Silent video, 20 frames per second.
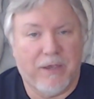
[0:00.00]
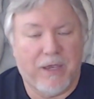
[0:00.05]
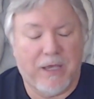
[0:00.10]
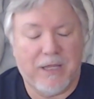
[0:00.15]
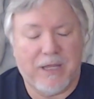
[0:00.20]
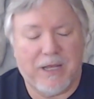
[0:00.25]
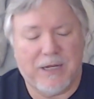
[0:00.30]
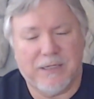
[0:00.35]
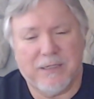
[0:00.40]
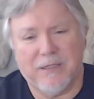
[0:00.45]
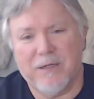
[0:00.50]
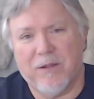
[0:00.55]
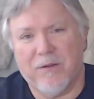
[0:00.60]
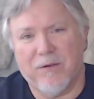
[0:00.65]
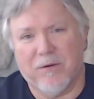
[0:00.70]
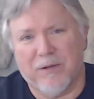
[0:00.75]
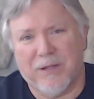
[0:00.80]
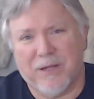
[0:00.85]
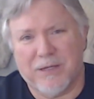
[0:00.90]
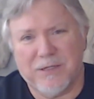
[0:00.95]
And that's
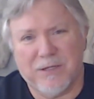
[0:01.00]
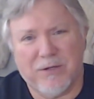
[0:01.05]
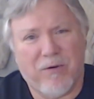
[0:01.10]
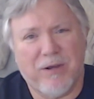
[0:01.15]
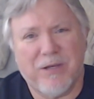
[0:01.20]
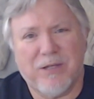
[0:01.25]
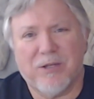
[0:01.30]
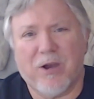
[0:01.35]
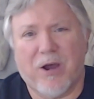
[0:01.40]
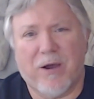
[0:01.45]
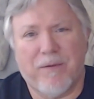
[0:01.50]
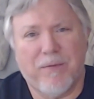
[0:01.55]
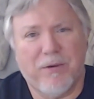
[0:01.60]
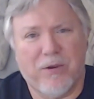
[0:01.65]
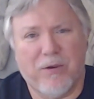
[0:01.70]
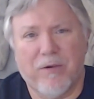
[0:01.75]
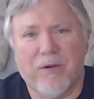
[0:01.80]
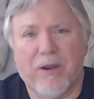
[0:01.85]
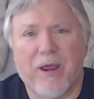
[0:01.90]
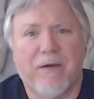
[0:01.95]
a great
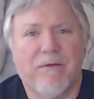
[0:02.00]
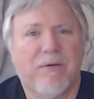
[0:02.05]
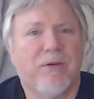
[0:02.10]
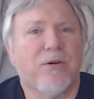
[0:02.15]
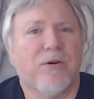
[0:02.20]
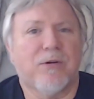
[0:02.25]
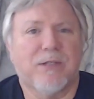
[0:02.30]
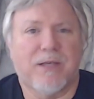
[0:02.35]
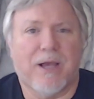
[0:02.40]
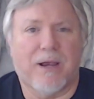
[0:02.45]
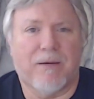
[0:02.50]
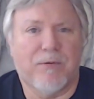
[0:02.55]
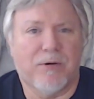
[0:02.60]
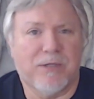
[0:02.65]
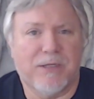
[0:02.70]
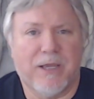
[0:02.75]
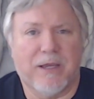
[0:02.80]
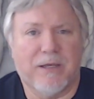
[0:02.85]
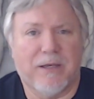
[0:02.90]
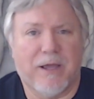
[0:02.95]
topic you can have in your cyber
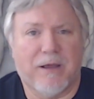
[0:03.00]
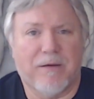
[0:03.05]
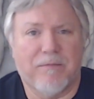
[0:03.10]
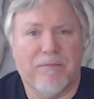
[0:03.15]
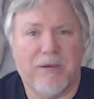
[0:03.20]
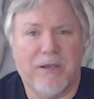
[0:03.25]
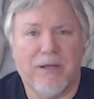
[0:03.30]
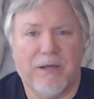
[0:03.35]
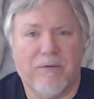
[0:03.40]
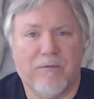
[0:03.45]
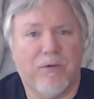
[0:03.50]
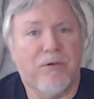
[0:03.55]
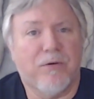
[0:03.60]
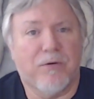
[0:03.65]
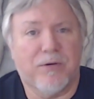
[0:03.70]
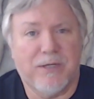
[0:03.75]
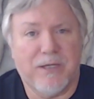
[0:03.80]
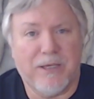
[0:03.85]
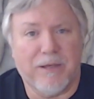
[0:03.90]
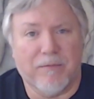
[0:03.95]
stand down meeting with
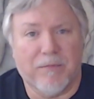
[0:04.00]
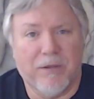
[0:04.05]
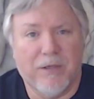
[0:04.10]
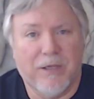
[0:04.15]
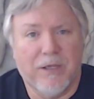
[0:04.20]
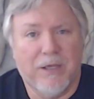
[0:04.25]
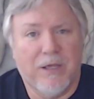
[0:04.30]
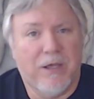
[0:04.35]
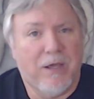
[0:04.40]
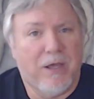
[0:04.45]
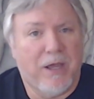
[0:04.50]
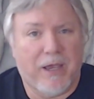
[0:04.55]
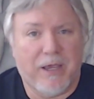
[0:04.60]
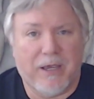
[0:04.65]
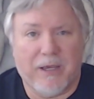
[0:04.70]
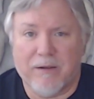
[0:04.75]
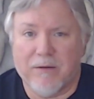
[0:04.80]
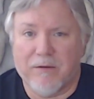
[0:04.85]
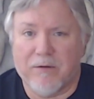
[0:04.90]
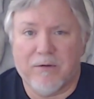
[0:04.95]
your team.
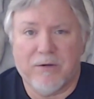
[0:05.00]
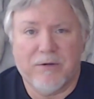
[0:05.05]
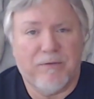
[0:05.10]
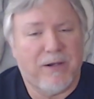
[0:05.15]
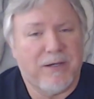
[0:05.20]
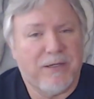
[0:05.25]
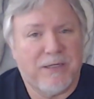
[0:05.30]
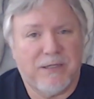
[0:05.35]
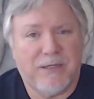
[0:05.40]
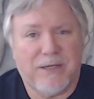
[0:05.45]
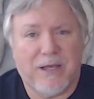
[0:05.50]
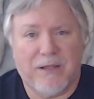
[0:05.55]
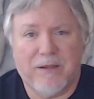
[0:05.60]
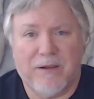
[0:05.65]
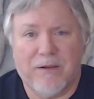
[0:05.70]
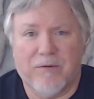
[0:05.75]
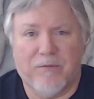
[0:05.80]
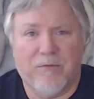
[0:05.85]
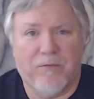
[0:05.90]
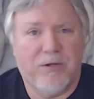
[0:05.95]
Hey, are there devices out
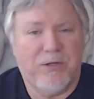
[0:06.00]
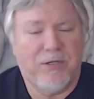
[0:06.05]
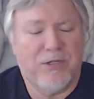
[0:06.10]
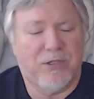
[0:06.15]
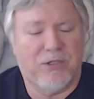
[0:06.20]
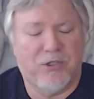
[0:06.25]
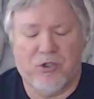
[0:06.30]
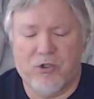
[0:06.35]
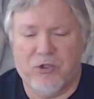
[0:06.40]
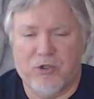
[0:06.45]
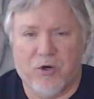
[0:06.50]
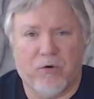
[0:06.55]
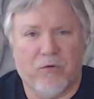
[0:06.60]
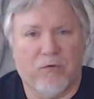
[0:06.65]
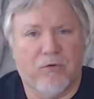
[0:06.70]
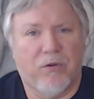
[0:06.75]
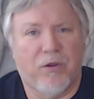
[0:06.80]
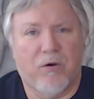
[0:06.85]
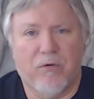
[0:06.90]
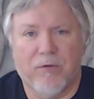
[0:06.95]
there that we just
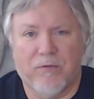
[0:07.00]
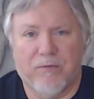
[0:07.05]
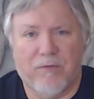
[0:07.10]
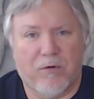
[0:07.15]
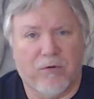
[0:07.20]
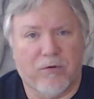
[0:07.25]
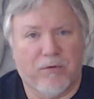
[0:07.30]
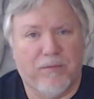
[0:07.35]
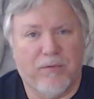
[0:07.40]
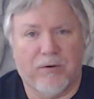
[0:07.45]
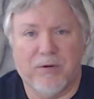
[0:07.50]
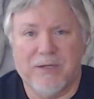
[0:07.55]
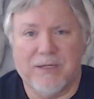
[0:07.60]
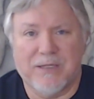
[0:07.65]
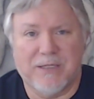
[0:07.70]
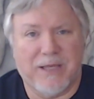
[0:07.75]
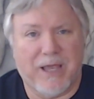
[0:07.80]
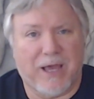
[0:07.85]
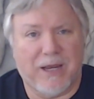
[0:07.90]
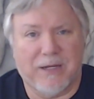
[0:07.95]
don't know the vulnerability
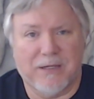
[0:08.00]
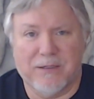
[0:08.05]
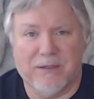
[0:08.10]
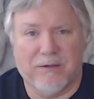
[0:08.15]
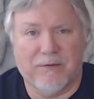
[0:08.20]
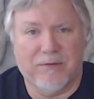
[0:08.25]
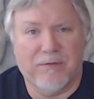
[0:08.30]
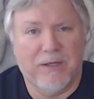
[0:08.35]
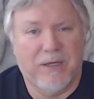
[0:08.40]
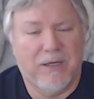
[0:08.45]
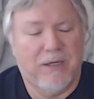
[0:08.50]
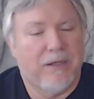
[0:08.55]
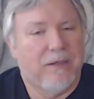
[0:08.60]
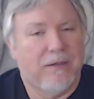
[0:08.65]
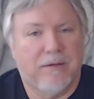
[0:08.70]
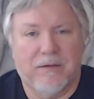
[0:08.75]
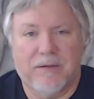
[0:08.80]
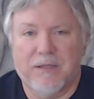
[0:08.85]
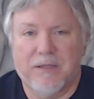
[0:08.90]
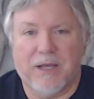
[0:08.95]
status of?
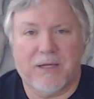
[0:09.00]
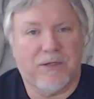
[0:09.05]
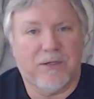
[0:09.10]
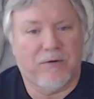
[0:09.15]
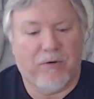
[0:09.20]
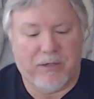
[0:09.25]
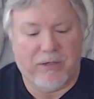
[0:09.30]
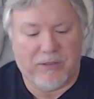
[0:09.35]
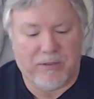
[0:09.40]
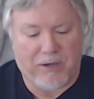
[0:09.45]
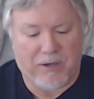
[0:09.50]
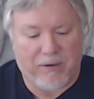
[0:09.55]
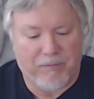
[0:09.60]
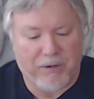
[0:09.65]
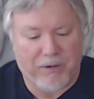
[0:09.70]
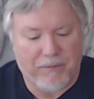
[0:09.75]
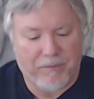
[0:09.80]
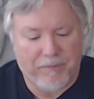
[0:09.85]
That's a great topic.